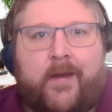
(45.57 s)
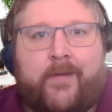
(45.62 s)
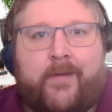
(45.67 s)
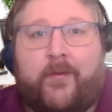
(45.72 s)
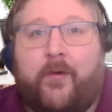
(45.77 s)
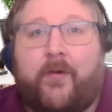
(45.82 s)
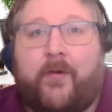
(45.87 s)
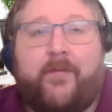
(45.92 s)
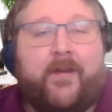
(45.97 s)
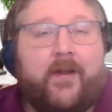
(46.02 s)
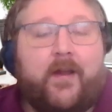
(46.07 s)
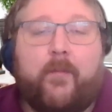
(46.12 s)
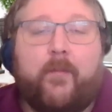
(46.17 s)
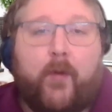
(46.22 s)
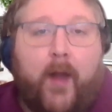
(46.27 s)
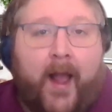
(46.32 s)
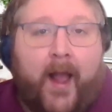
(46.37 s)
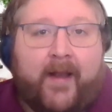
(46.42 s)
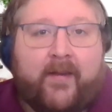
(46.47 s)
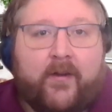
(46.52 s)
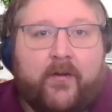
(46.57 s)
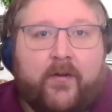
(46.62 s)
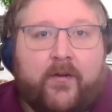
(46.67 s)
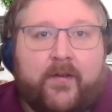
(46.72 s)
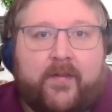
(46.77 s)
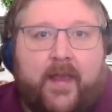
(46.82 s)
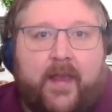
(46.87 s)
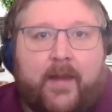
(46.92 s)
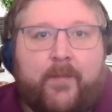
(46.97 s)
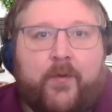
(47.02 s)
So, a very practical
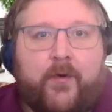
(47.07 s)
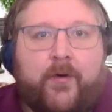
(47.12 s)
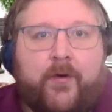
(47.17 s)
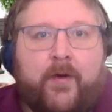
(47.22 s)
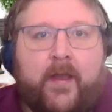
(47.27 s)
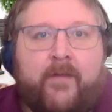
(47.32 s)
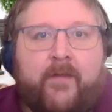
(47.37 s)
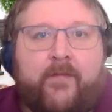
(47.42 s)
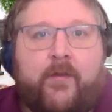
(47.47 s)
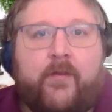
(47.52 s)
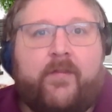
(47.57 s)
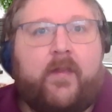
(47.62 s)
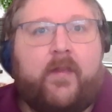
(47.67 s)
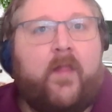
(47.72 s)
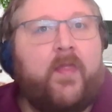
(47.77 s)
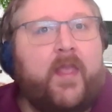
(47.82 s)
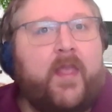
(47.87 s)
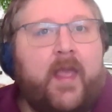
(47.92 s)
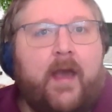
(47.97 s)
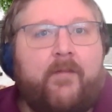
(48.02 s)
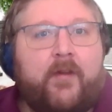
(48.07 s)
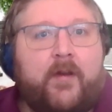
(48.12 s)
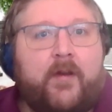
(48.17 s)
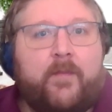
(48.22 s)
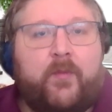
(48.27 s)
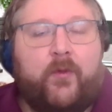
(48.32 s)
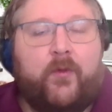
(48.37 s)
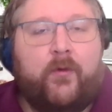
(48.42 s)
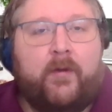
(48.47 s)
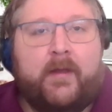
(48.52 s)
example, if you suddenly have an
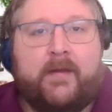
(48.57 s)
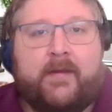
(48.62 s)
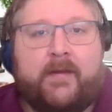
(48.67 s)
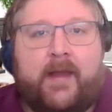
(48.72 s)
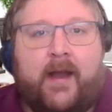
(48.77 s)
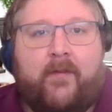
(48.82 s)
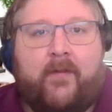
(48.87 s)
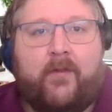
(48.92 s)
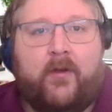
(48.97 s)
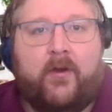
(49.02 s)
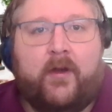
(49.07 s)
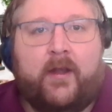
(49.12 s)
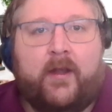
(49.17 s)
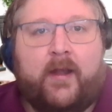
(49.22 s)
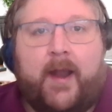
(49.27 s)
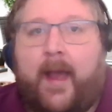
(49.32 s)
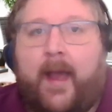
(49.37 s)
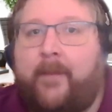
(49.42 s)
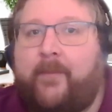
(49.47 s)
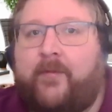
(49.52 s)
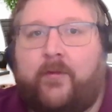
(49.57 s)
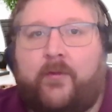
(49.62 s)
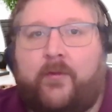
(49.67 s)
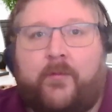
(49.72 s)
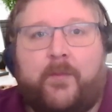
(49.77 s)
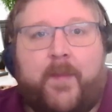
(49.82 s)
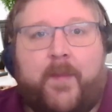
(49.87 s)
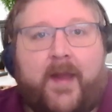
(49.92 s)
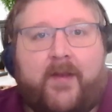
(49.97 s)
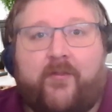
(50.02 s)
employee downloading an
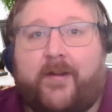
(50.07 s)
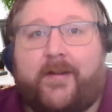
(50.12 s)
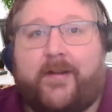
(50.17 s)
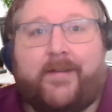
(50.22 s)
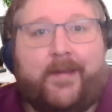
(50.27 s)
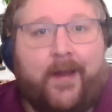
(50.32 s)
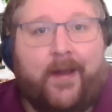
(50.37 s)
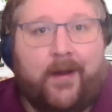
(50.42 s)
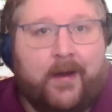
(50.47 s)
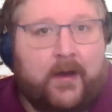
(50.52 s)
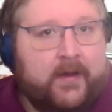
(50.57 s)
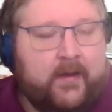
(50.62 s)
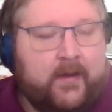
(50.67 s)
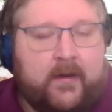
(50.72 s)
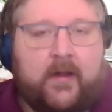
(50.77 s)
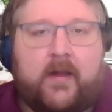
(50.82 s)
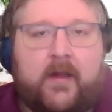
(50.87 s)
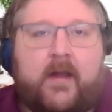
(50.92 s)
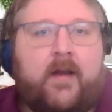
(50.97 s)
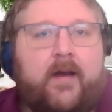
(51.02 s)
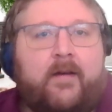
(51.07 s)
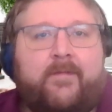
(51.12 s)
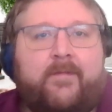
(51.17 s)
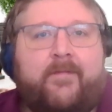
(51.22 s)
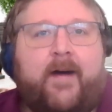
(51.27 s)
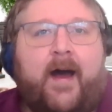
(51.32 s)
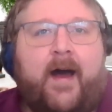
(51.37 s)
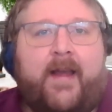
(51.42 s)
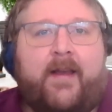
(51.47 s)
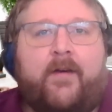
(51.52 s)
absolute metric ton of
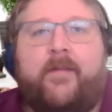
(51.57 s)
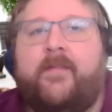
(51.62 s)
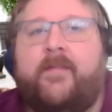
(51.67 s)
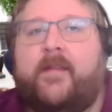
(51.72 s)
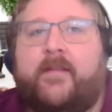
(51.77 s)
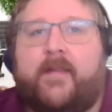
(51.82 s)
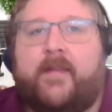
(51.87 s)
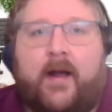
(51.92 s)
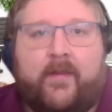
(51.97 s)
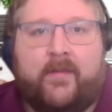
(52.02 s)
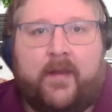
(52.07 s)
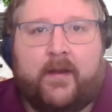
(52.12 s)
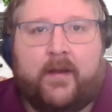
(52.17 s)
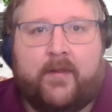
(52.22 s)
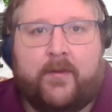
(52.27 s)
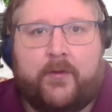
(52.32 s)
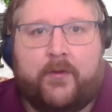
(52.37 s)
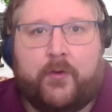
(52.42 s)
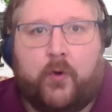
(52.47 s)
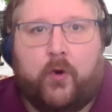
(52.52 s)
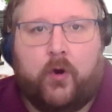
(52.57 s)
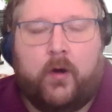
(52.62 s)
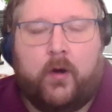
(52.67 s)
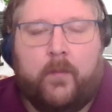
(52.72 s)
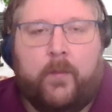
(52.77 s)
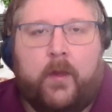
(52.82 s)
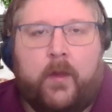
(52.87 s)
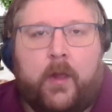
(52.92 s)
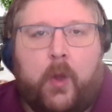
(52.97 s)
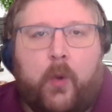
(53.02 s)
files that's outside of their
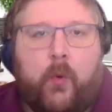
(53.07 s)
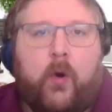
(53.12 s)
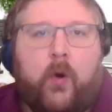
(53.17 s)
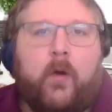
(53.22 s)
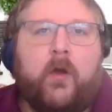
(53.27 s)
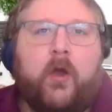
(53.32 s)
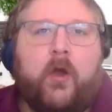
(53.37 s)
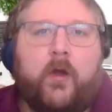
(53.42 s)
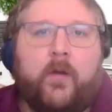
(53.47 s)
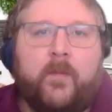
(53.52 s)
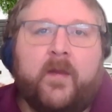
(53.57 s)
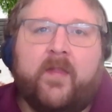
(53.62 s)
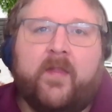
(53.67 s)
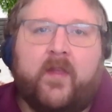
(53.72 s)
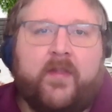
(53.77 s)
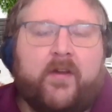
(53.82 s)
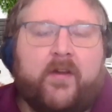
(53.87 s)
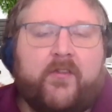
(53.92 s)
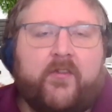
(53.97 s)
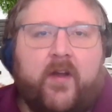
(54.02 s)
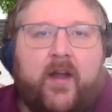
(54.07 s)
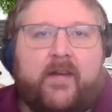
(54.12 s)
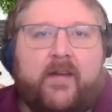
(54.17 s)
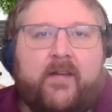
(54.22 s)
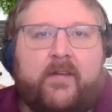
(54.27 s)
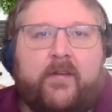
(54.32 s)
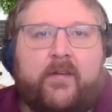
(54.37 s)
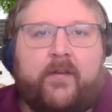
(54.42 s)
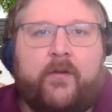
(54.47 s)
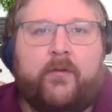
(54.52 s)
norm, well, it could be that they're
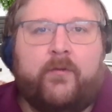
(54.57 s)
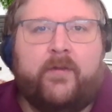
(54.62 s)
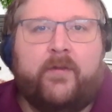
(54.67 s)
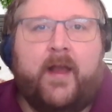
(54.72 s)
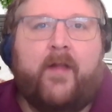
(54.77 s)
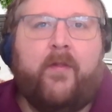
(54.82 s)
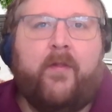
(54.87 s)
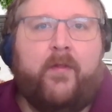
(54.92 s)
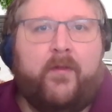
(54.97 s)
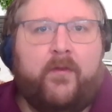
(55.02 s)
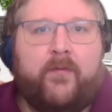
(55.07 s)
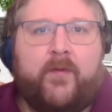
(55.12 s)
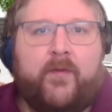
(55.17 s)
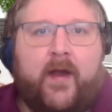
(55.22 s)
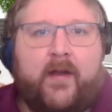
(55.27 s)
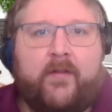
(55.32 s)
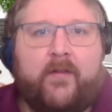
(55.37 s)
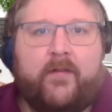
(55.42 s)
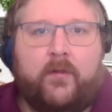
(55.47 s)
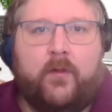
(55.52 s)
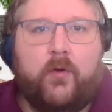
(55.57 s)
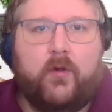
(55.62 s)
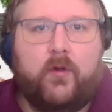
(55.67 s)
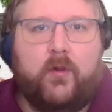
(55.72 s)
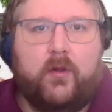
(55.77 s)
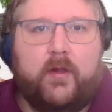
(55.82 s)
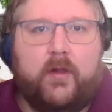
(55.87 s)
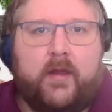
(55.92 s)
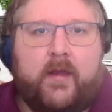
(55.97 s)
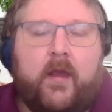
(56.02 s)
trying to download those files
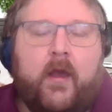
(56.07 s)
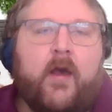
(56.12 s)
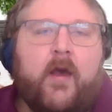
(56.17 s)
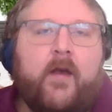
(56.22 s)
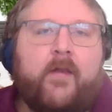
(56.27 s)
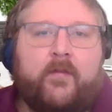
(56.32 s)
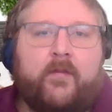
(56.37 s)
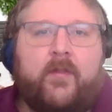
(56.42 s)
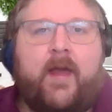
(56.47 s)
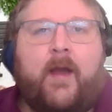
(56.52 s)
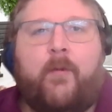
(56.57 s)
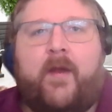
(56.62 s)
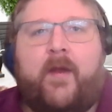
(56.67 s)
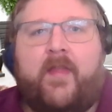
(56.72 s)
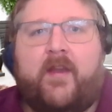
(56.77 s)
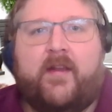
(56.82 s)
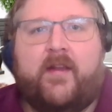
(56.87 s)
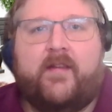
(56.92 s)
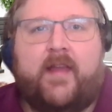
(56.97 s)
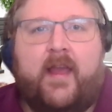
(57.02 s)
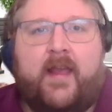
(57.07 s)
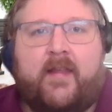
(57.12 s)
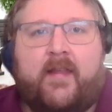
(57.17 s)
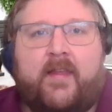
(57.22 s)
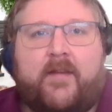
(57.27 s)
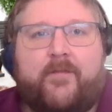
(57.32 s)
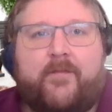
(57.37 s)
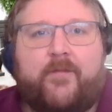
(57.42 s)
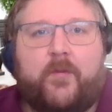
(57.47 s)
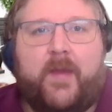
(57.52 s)
locally. So that way they could take
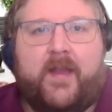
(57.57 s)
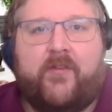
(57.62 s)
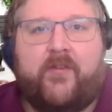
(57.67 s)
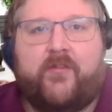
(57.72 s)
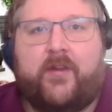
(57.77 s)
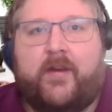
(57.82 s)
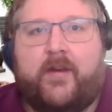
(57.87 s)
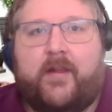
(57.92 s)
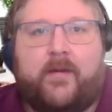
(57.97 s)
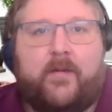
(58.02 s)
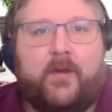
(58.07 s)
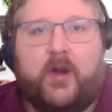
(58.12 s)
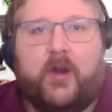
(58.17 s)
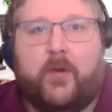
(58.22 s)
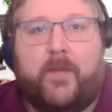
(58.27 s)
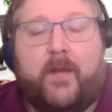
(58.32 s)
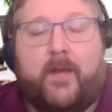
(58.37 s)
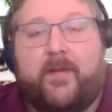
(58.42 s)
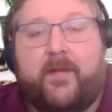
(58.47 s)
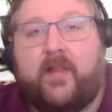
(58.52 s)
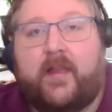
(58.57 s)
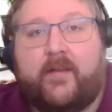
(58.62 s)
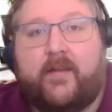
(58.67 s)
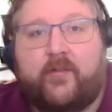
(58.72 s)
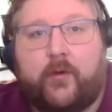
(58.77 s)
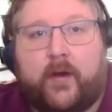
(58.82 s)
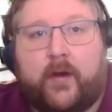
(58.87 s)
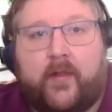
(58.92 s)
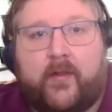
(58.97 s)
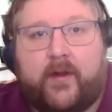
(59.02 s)
the information and, maybe leave
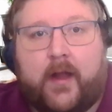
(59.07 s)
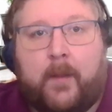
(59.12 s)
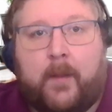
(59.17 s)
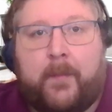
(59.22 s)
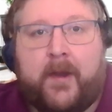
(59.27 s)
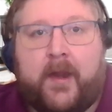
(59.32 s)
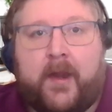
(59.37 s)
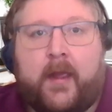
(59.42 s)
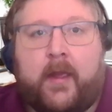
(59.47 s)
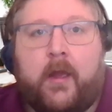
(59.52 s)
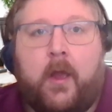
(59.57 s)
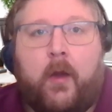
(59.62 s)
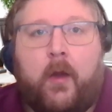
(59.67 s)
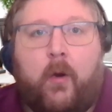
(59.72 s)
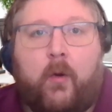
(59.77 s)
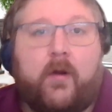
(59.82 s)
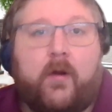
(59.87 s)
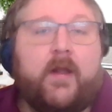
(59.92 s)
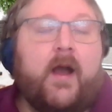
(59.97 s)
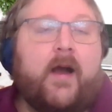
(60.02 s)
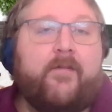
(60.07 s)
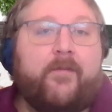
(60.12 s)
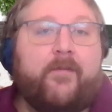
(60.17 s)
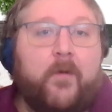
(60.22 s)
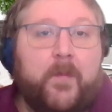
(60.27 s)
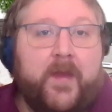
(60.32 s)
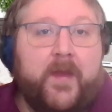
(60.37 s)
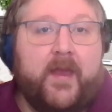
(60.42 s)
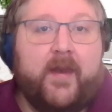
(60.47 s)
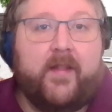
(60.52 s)
to another company, or God
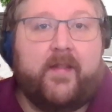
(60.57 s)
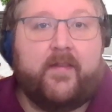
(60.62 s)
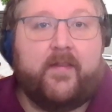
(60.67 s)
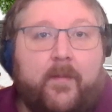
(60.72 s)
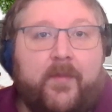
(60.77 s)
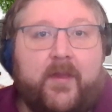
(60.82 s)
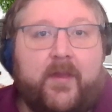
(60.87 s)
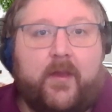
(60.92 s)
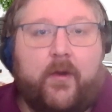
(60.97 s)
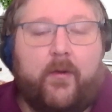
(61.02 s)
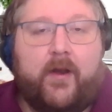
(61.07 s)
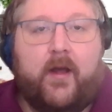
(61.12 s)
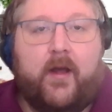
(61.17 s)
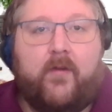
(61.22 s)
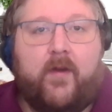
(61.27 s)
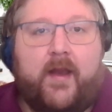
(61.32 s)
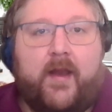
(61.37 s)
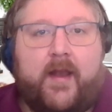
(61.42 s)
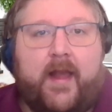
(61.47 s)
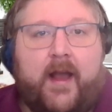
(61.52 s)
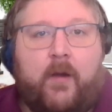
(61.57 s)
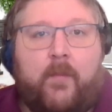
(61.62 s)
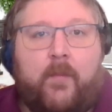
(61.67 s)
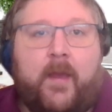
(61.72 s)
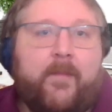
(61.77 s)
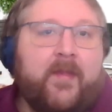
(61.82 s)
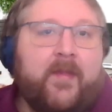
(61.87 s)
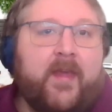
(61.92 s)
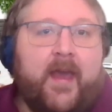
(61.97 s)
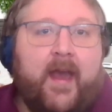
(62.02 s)
forbid, something going on right now.
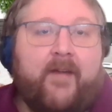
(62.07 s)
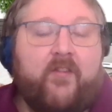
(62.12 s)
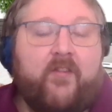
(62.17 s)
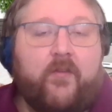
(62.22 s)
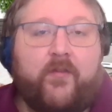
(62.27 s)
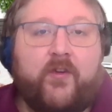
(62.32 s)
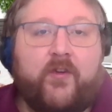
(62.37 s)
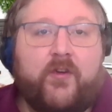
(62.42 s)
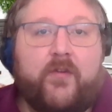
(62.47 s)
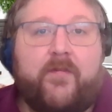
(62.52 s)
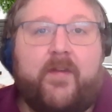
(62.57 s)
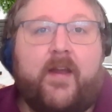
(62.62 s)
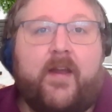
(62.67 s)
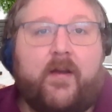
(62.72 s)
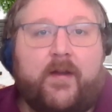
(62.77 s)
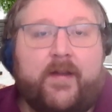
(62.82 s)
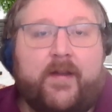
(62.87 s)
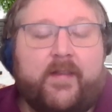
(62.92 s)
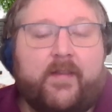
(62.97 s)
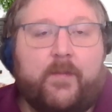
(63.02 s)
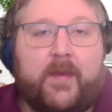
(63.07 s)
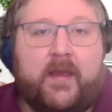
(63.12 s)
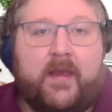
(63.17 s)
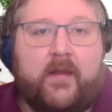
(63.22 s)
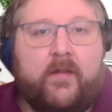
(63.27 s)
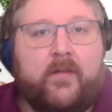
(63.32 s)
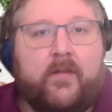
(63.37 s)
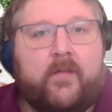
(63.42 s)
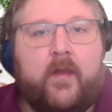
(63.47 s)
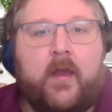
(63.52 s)
Maybe they have it for nefarious
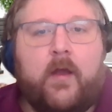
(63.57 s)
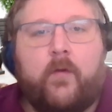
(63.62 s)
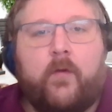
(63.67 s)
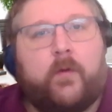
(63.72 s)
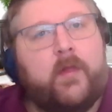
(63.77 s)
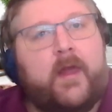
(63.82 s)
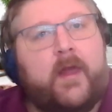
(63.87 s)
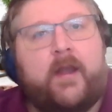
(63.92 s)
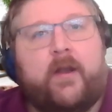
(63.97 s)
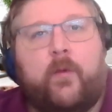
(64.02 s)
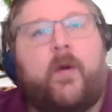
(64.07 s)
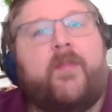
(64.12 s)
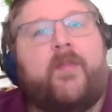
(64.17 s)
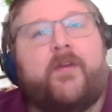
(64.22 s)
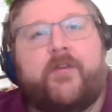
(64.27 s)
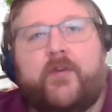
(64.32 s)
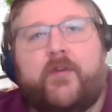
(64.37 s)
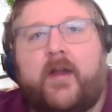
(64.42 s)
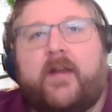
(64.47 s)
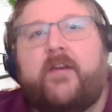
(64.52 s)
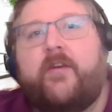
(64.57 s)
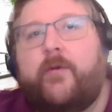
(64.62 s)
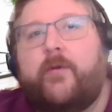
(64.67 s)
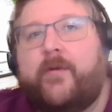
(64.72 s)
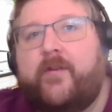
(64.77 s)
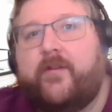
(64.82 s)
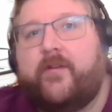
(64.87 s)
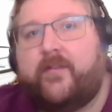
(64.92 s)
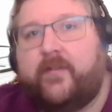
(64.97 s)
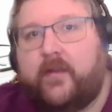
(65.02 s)
means related to what they're trying to do
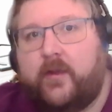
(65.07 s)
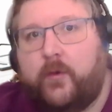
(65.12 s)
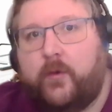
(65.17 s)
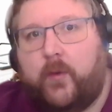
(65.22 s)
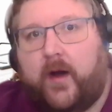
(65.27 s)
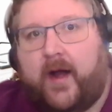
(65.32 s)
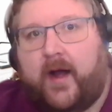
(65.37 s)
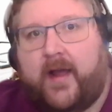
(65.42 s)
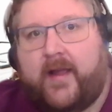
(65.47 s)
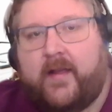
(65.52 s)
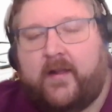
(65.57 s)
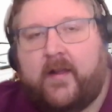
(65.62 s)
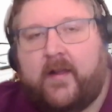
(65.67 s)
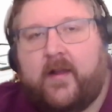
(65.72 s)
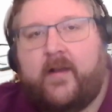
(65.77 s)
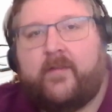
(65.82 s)
with your CUI.